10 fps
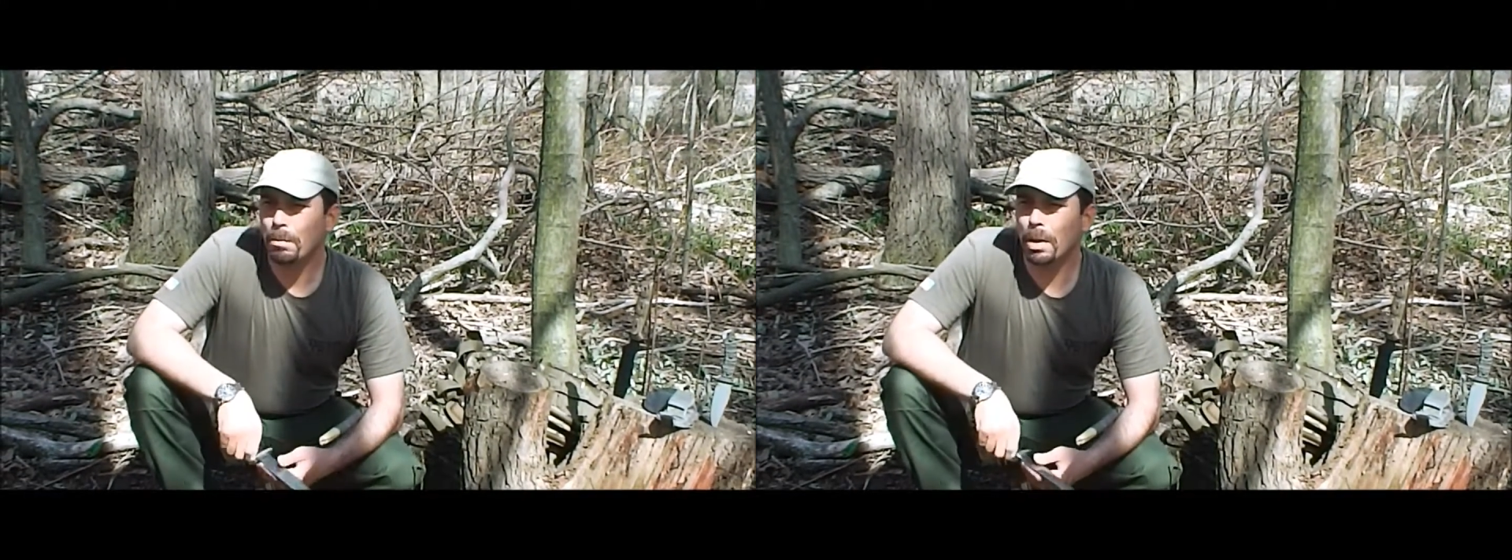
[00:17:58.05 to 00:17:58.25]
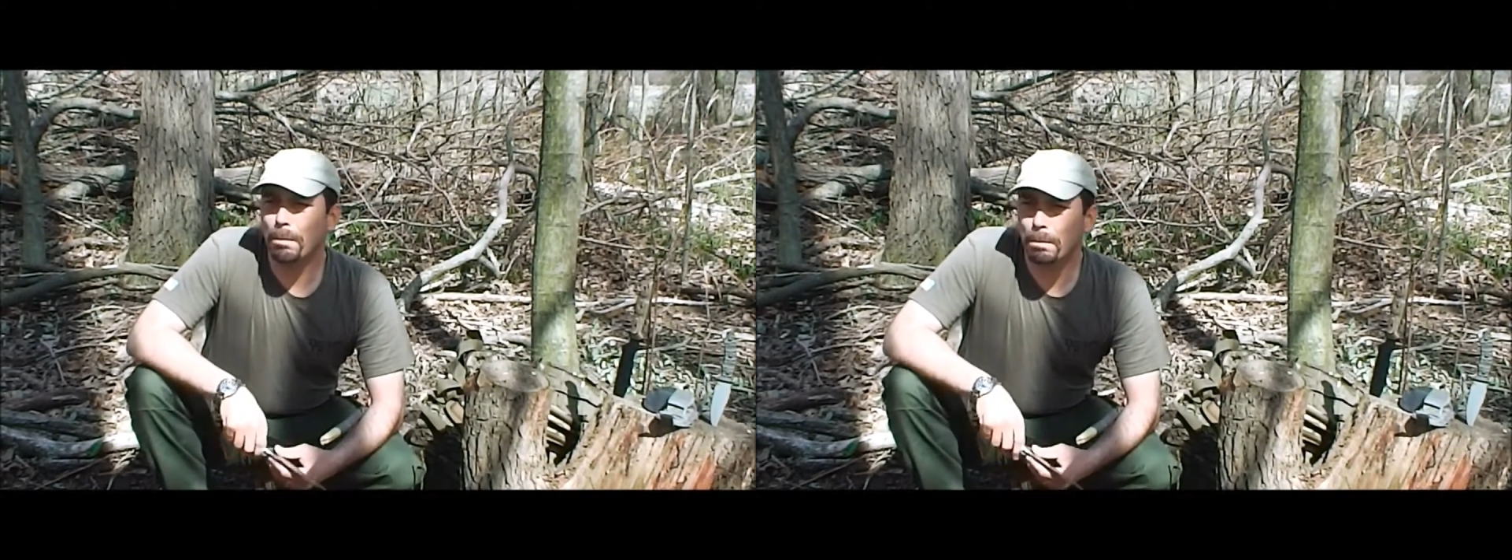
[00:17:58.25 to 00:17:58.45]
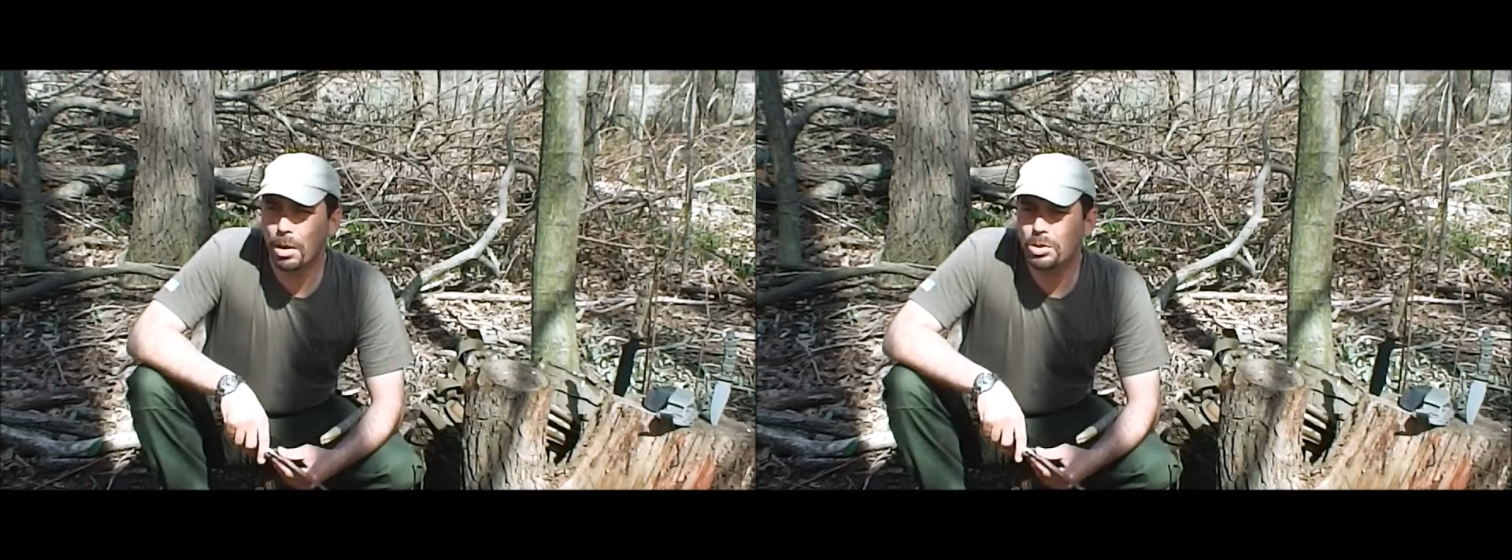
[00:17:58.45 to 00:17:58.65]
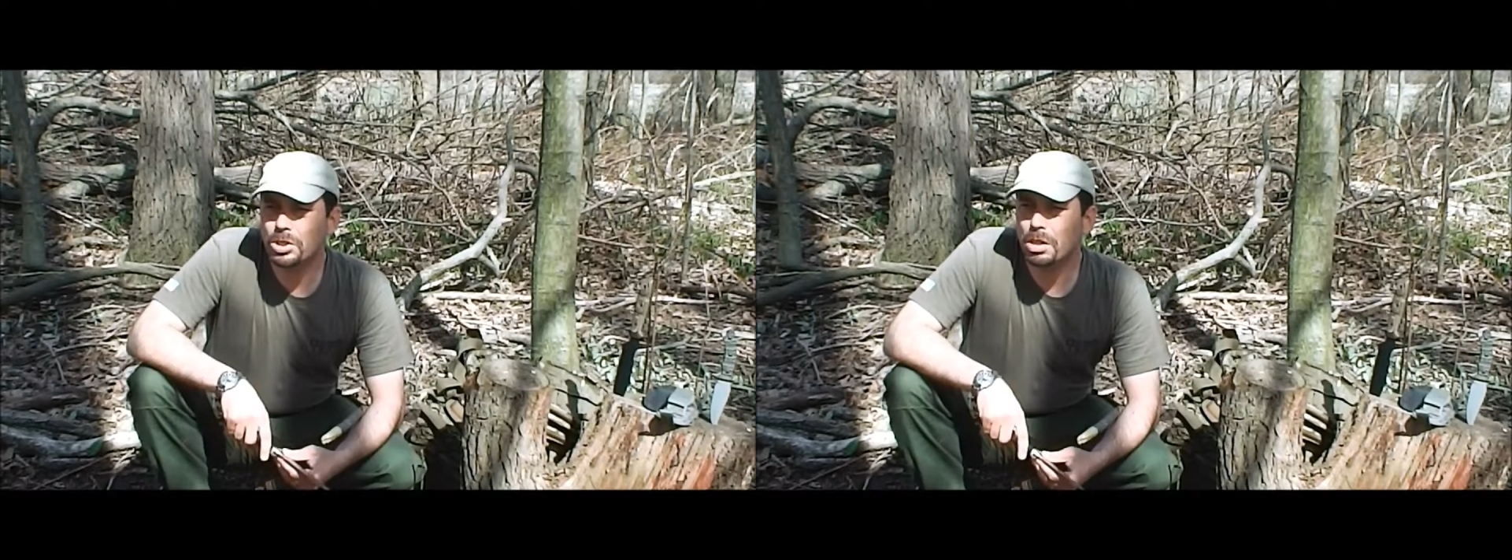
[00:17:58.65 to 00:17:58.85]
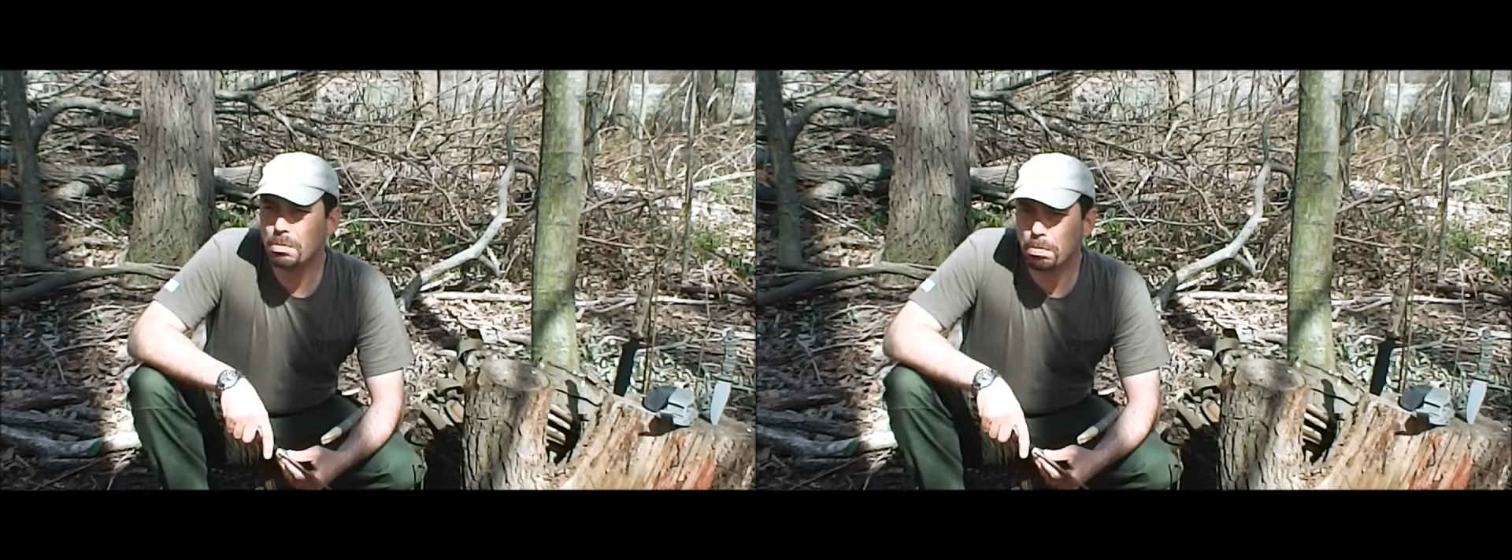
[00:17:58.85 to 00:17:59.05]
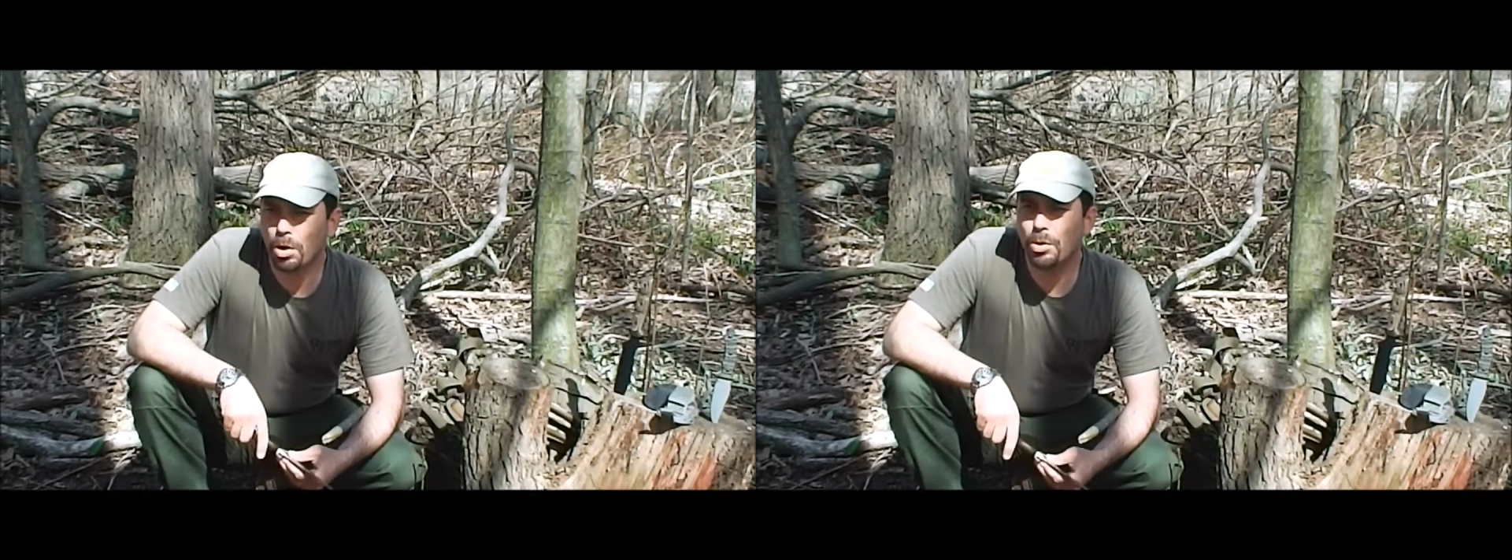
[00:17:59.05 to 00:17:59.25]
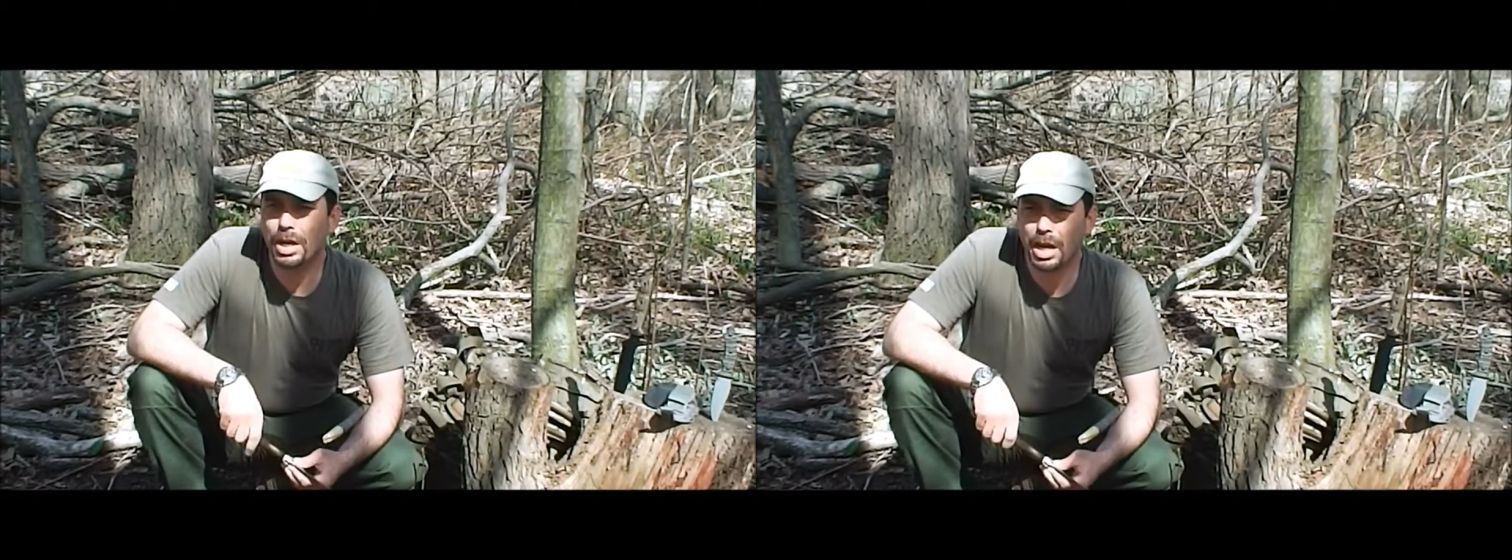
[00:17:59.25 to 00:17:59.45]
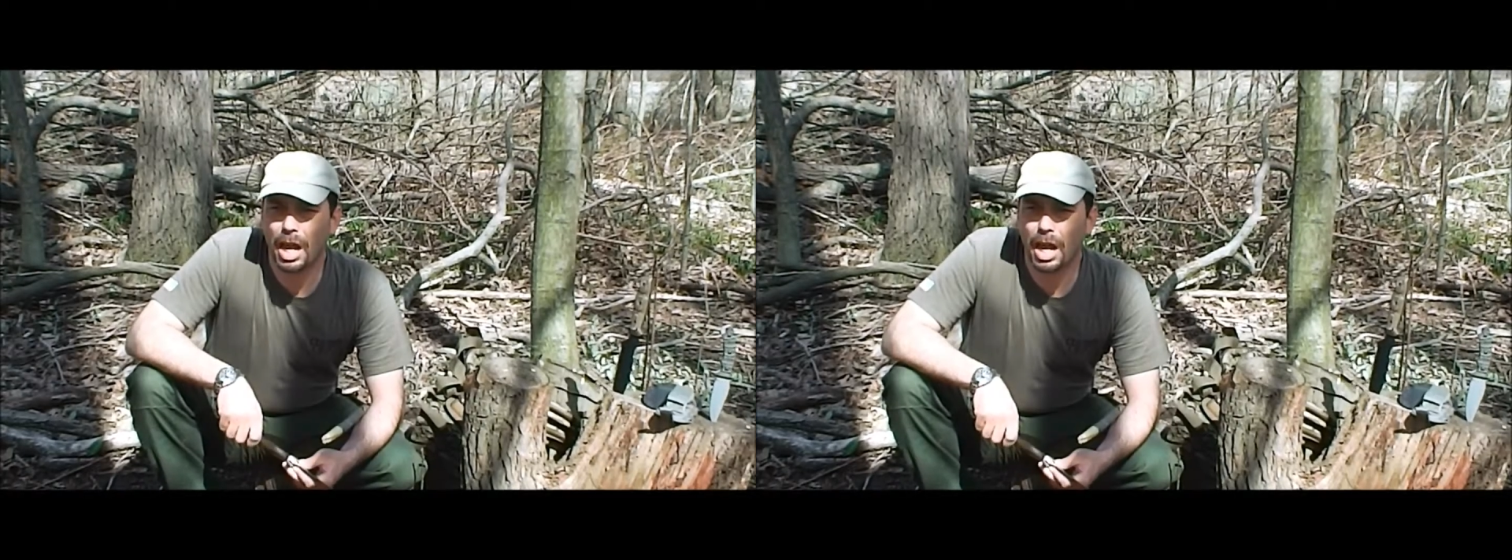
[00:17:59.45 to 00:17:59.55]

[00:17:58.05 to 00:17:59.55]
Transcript: But most of the broken